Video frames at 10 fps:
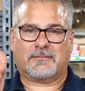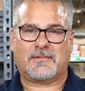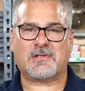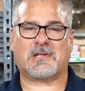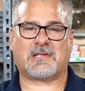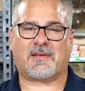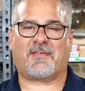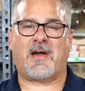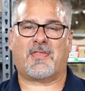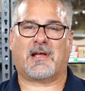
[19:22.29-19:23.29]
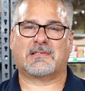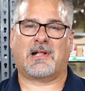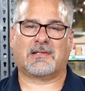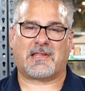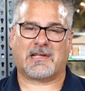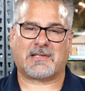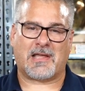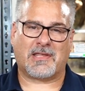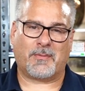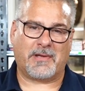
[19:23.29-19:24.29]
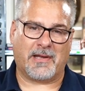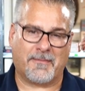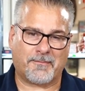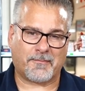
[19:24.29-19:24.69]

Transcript: you said it's like $5,000. I think it's. I think we need it.